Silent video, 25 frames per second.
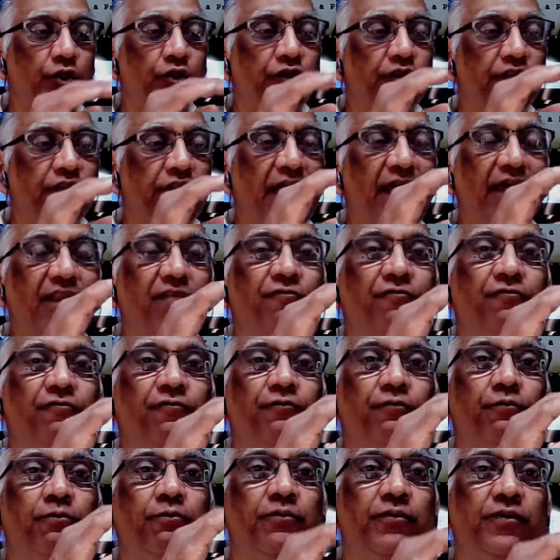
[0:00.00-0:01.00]
That
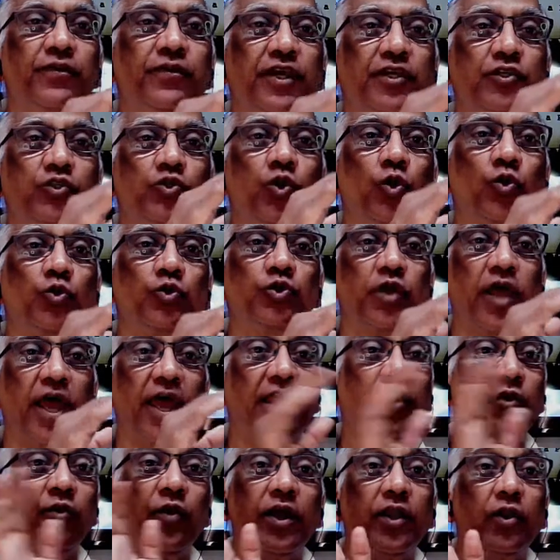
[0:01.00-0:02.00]
there's no
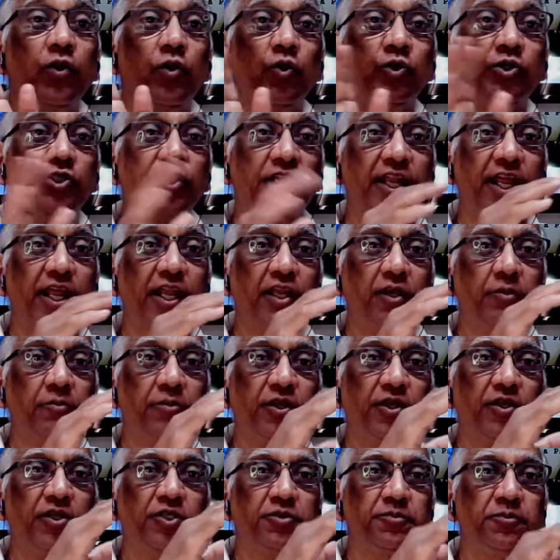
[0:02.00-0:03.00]
and you had no genetic
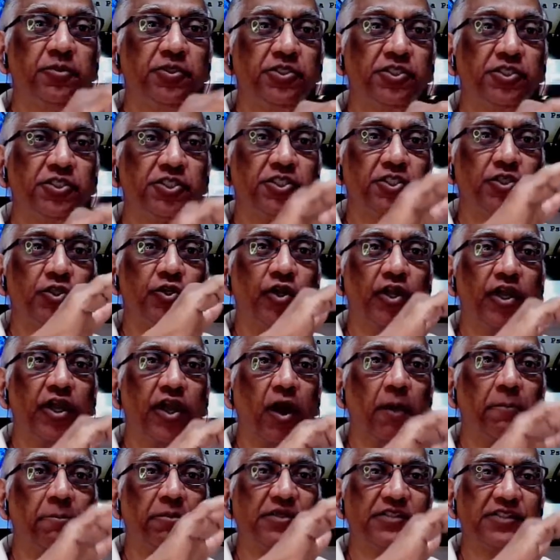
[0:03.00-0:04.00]
predisposition. Your
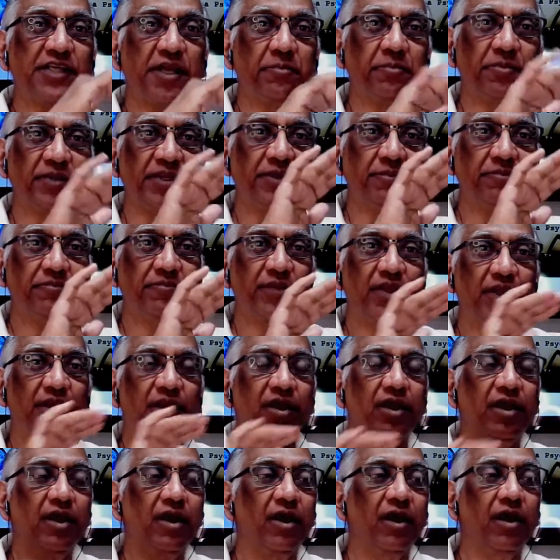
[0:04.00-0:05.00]
cup is empty. Right.
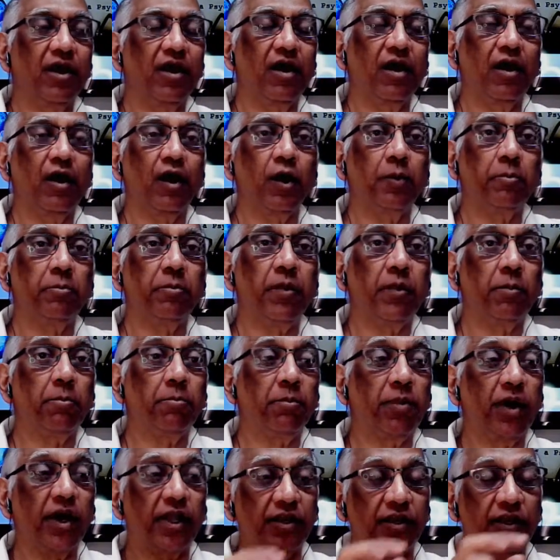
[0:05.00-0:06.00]
Um,
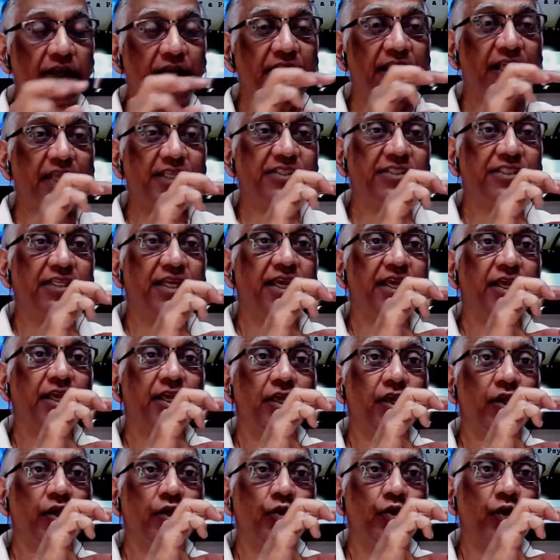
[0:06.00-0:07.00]
but let's say
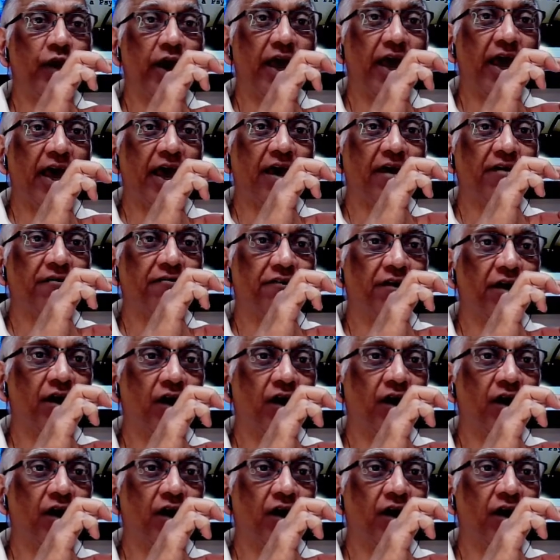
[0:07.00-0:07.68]
you have